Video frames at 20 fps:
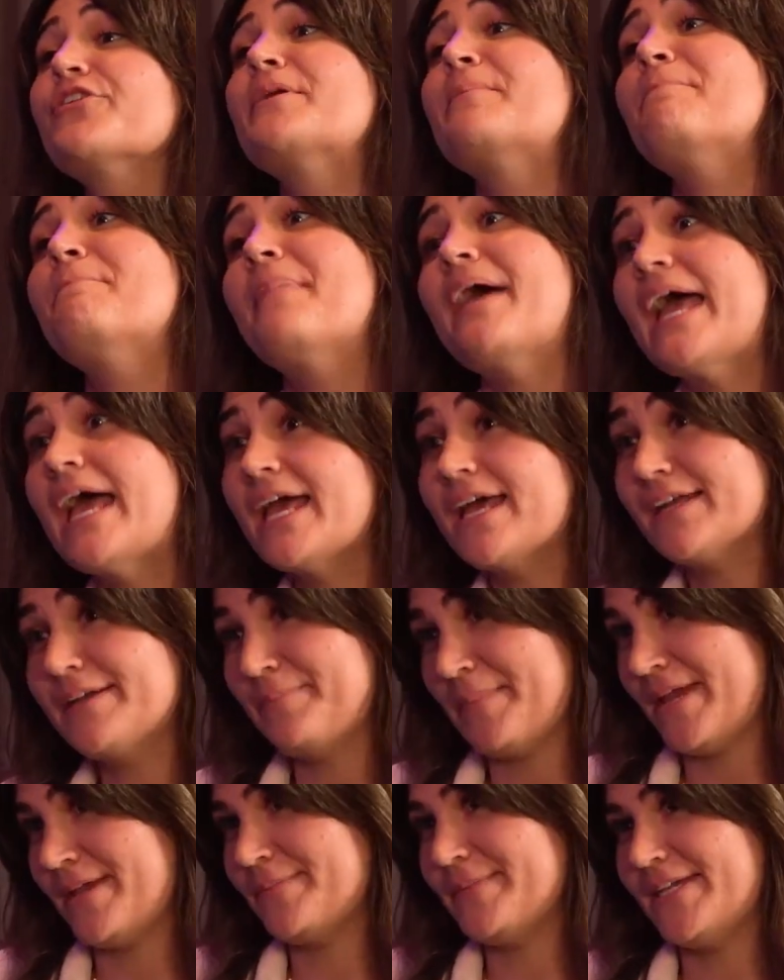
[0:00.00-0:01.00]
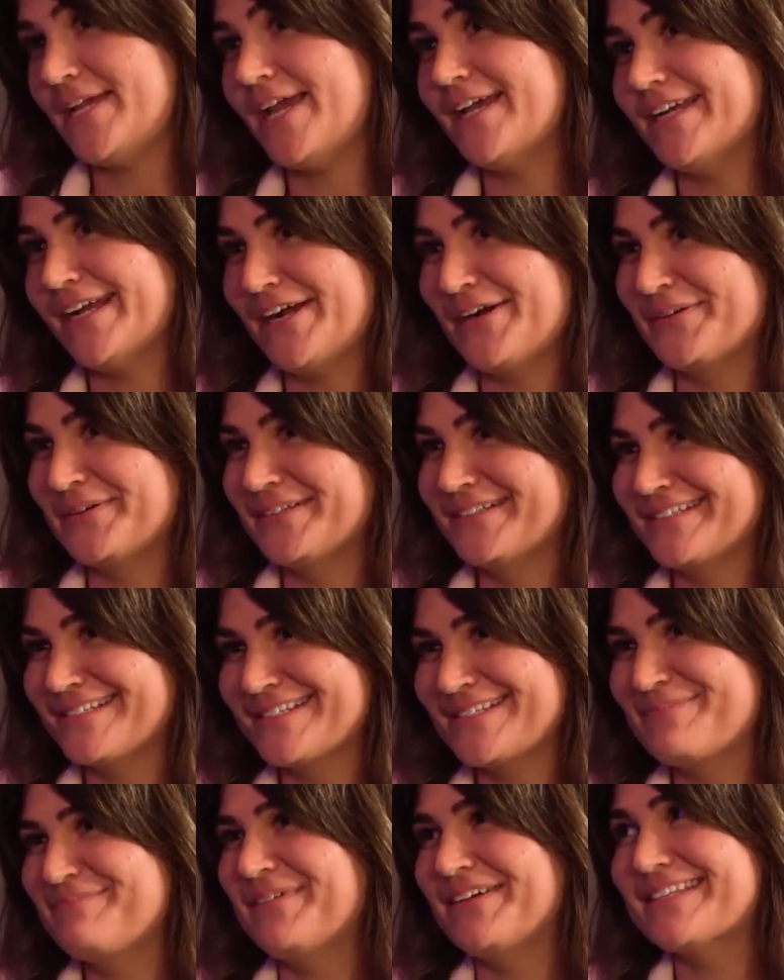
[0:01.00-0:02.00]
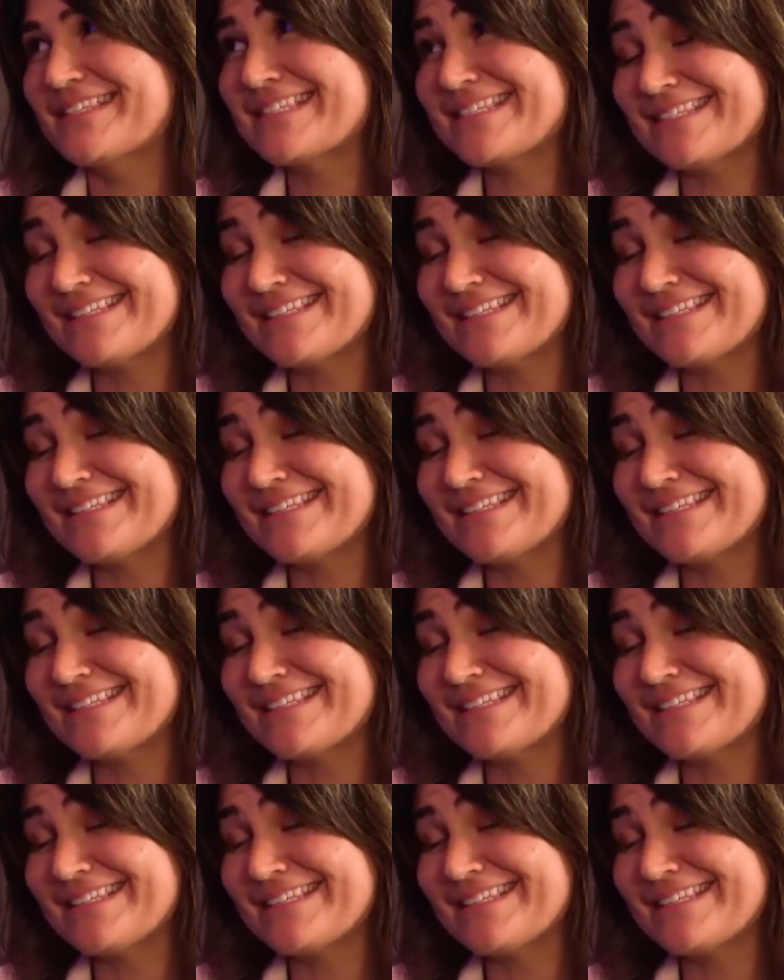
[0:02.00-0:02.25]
you're in bed maybe 8 hours, but